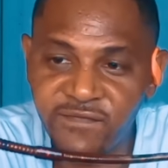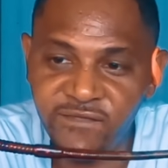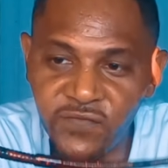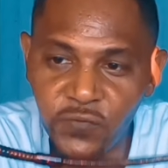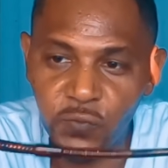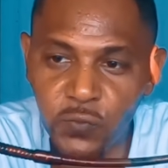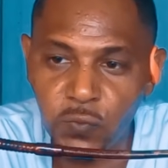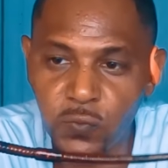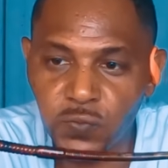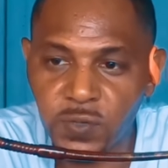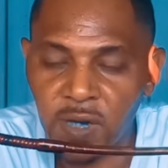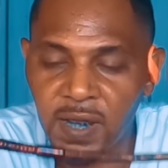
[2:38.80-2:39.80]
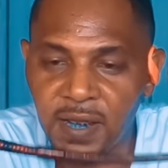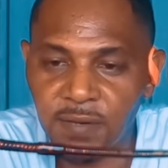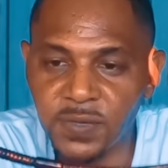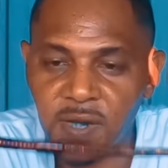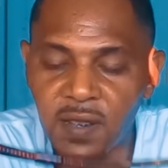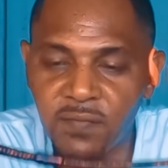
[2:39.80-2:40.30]
few
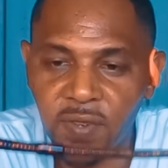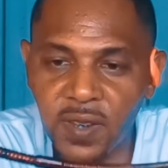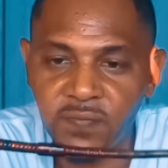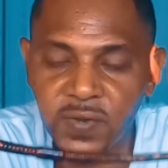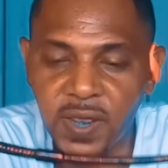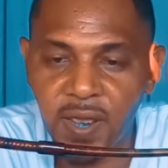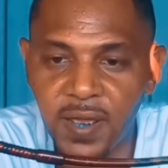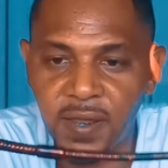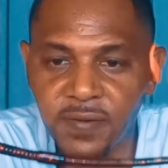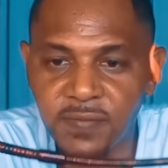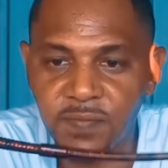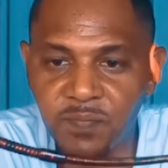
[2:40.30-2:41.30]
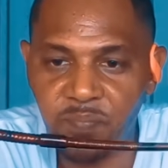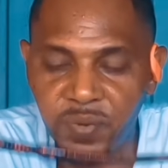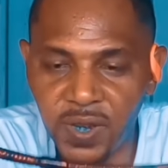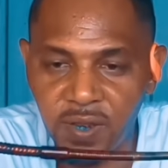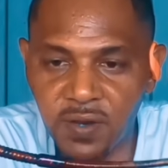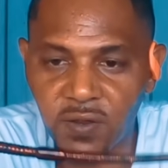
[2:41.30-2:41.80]
times I've ever got
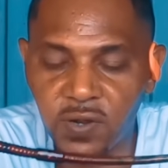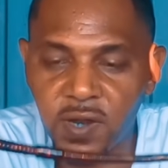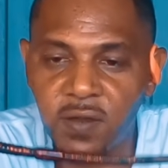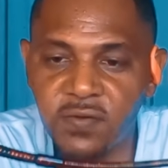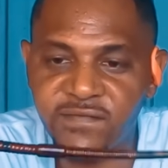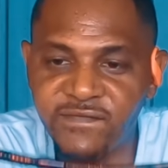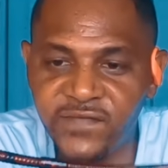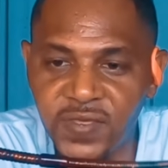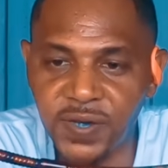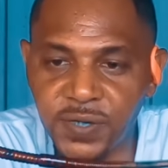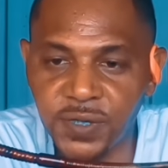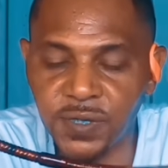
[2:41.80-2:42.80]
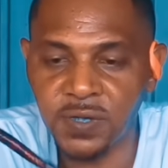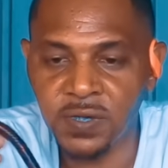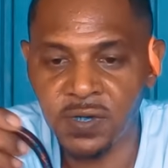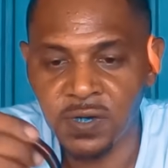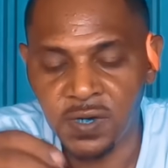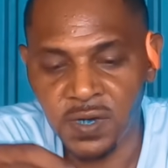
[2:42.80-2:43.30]
bit or caught a fish
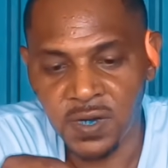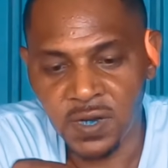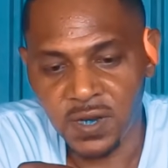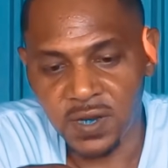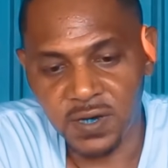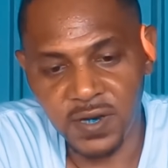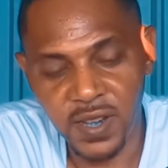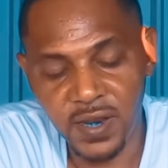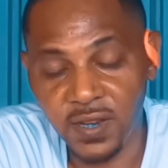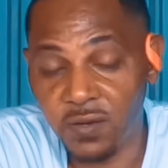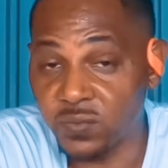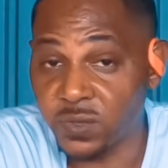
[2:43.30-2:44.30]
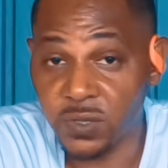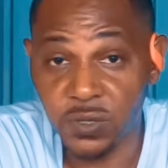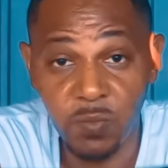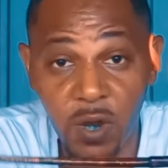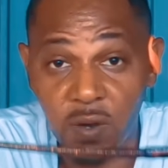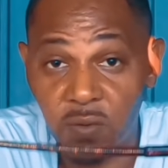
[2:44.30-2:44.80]
that it was a
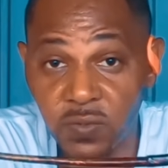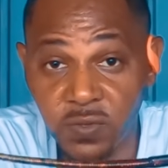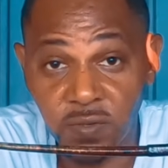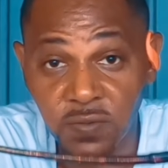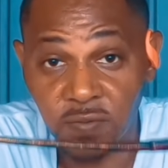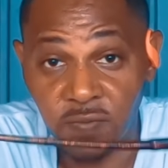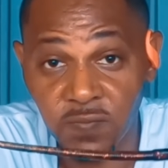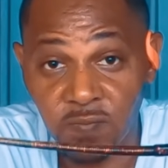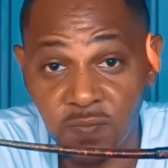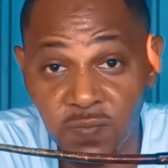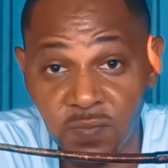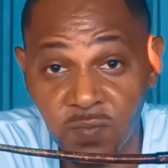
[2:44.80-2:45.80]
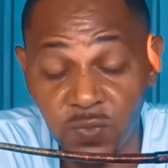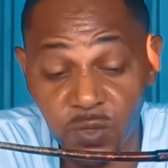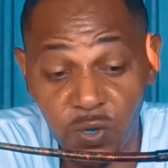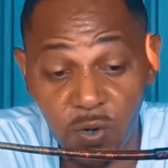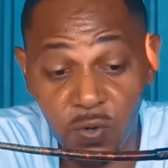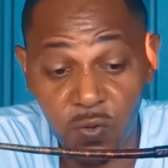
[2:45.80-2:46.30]
small one.
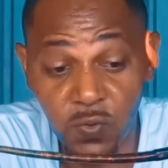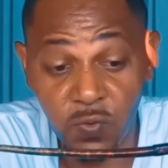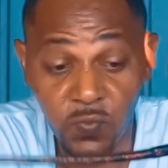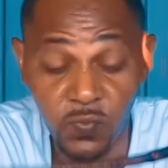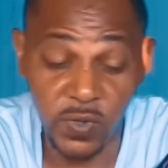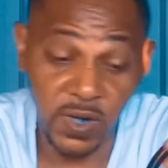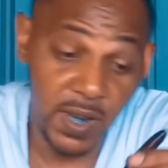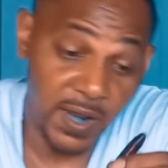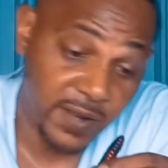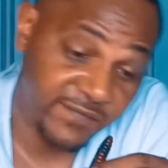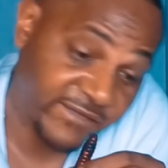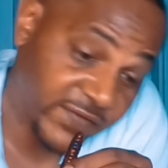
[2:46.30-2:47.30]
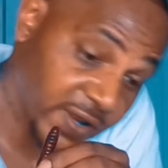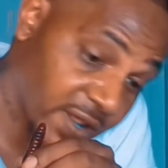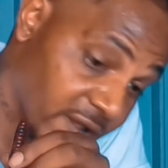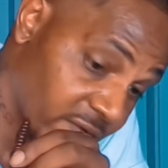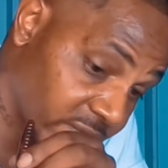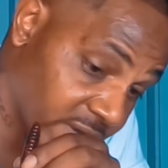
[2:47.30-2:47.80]
So we got, for
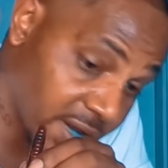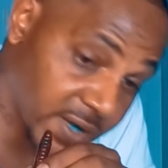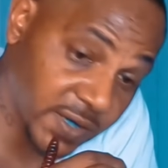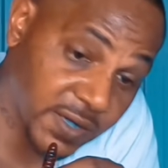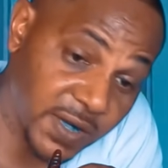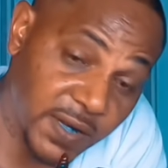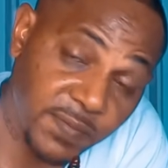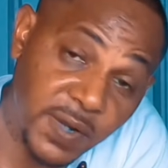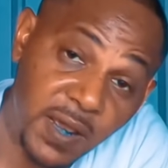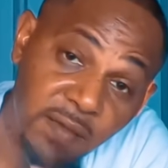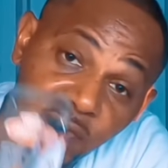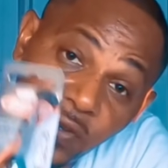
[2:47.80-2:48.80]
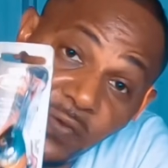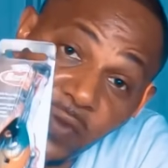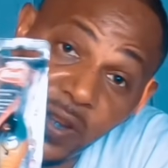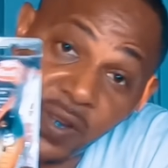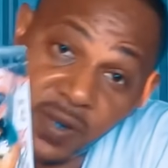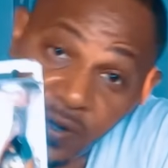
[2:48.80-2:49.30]
now, we got the deep diving
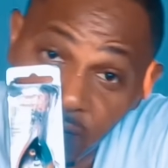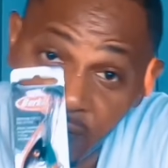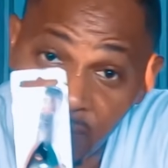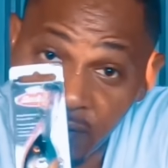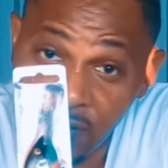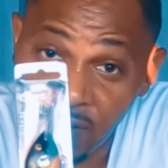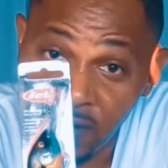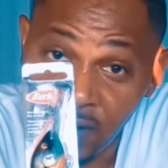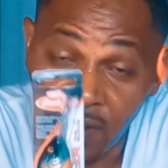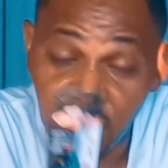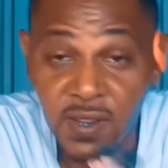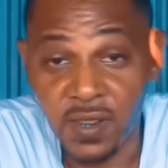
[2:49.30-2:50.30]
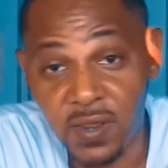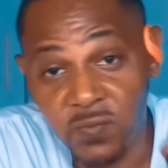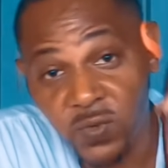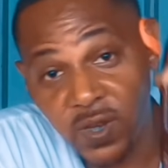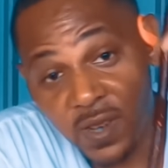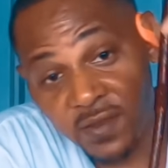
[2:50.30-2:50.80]
crank, and
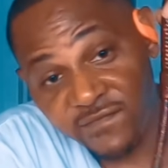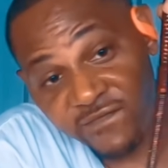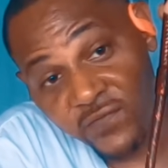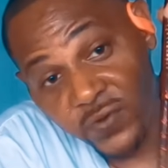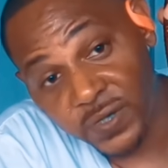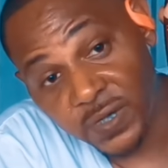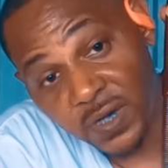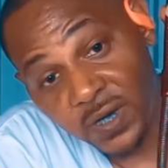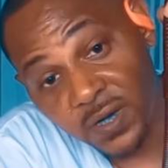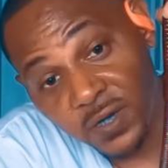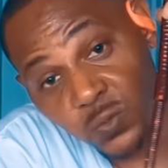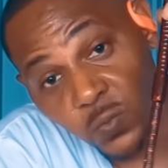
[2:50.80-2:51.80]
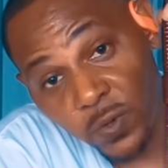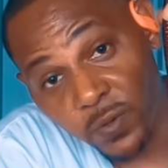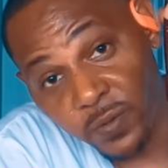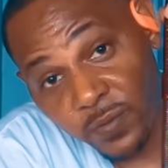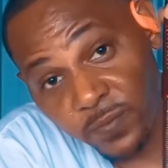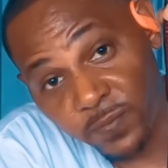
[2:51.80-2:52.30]
we got the 14-inch worm.